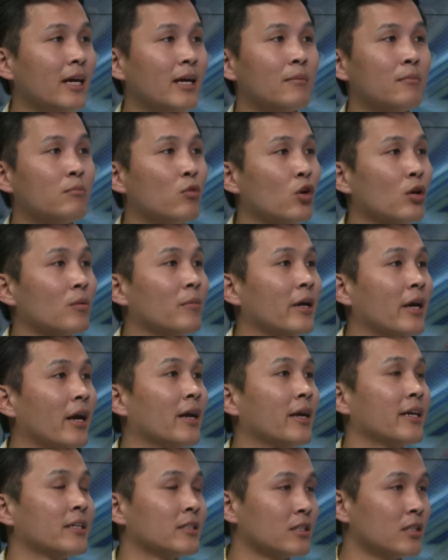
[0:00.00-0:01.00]
and Monlam
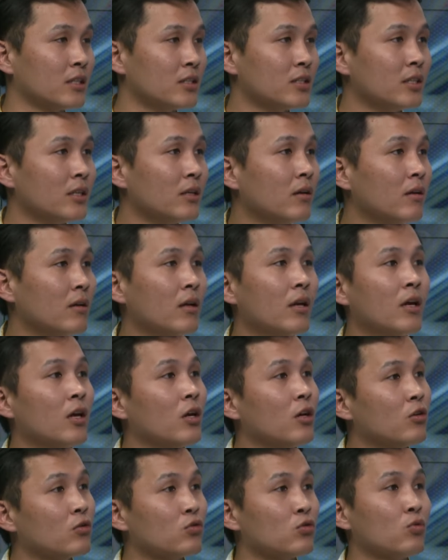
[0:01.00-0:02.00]
AI assisting.
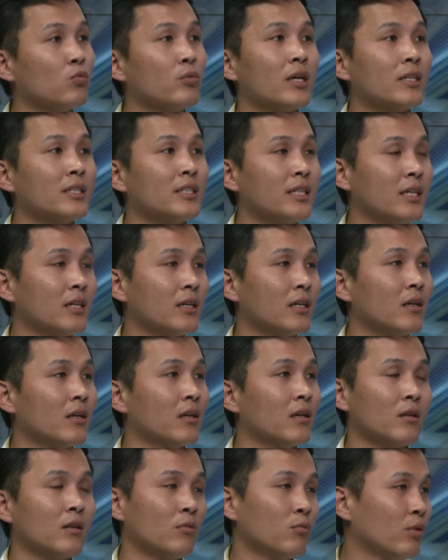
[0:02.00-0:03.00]
So we are taking
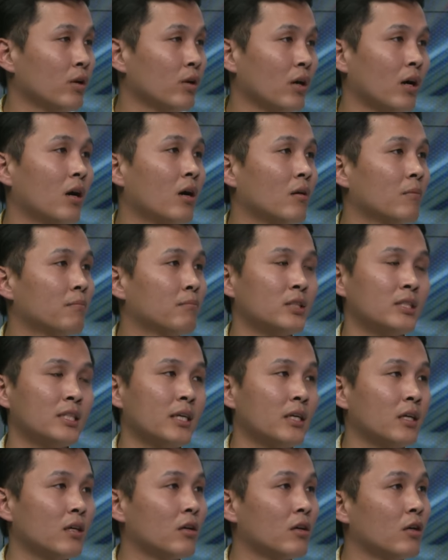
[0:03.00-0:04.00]

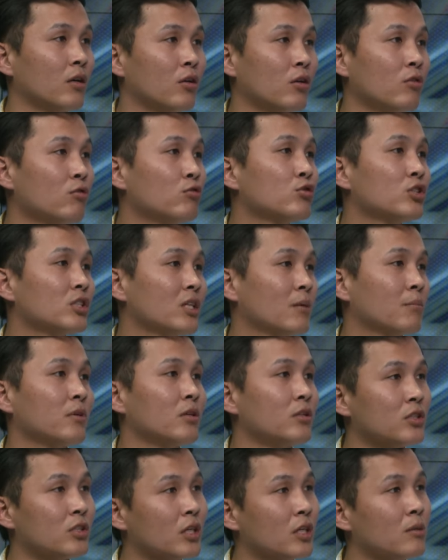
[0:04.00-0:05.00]
a huge step
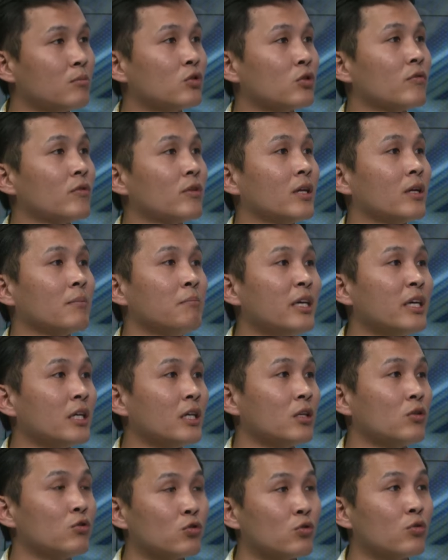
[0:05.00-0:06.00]
in terms of like
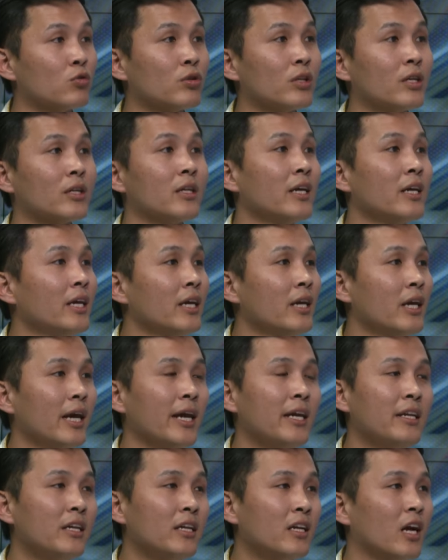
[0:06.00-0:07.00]
making sure that
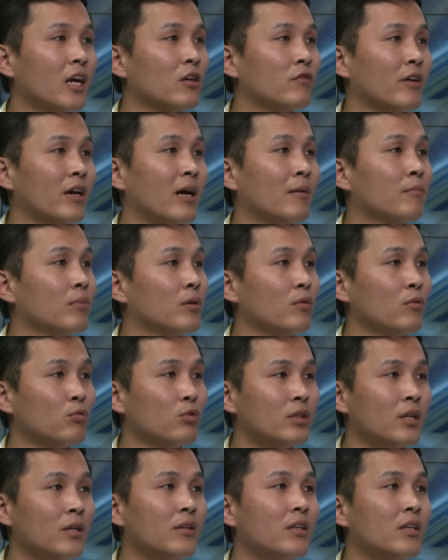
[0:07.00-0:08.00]
any kind of app
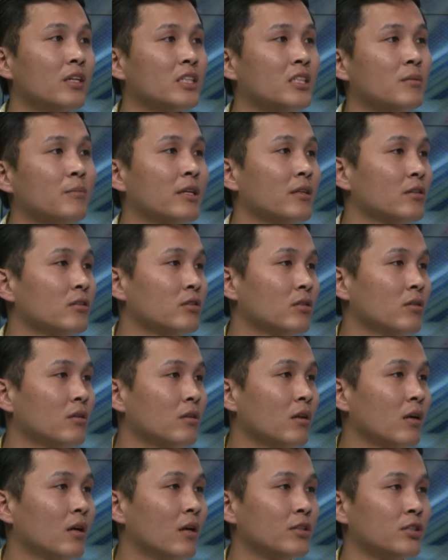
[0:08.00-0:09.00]
within the Tibetan
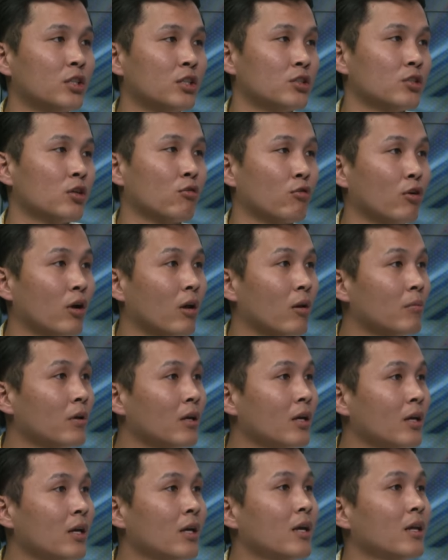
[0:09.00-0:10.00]
digital realm,
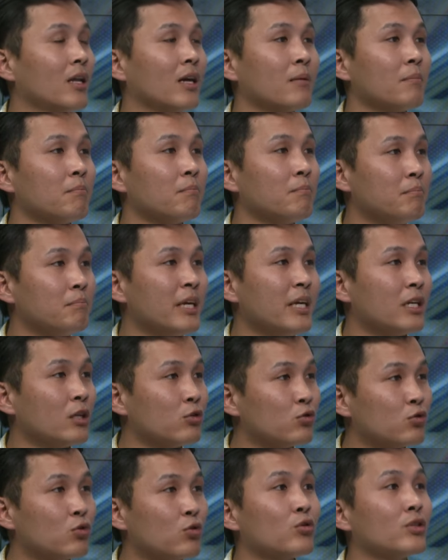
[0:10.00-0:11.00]
like making
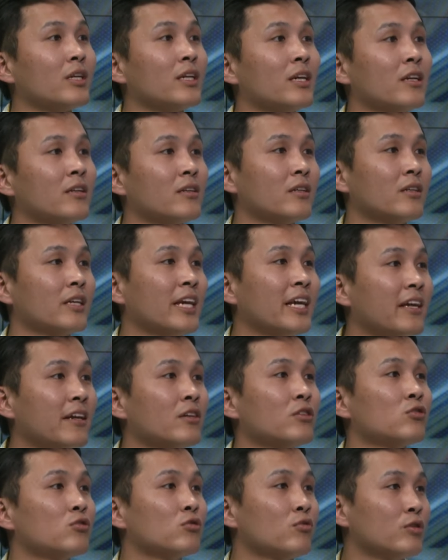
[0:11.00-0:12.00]
sure that it
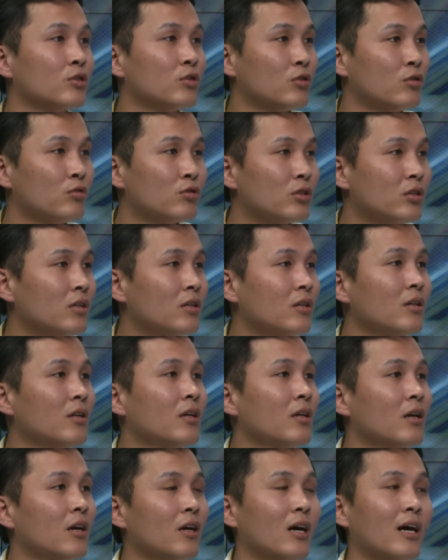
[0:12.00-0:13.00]
caters to its user.
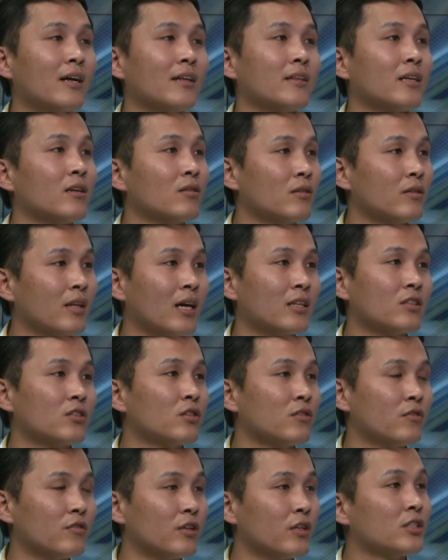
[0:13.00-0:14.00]
I think that's
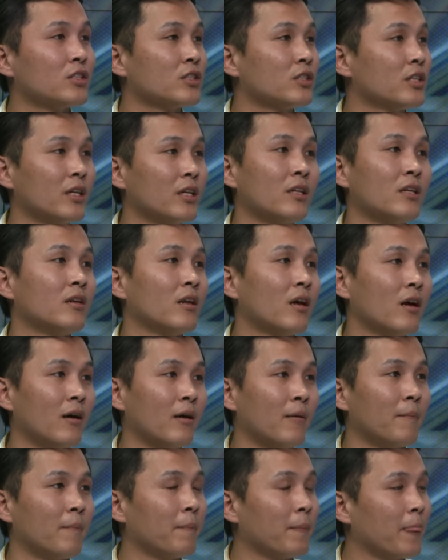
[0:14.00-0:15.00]
the first
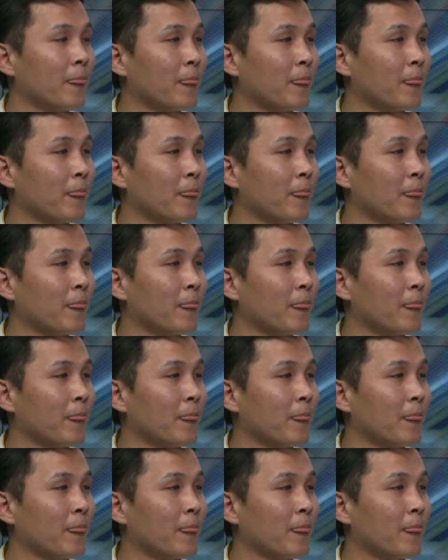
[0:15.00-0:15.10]
in